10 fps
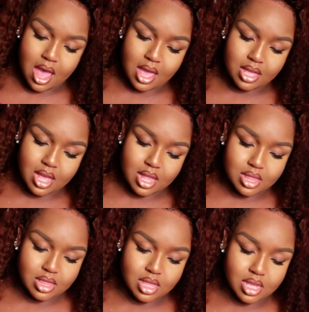I got
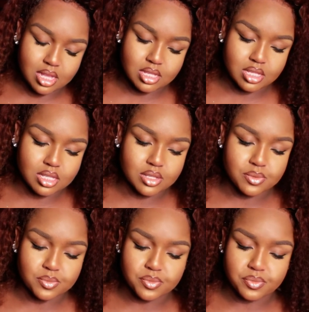this
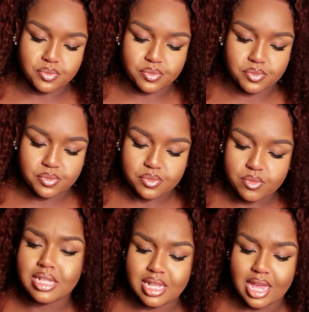
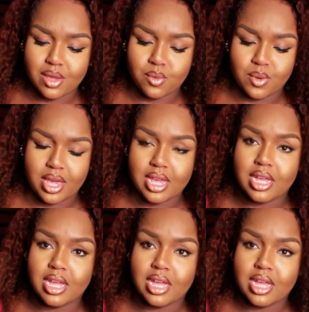lightweight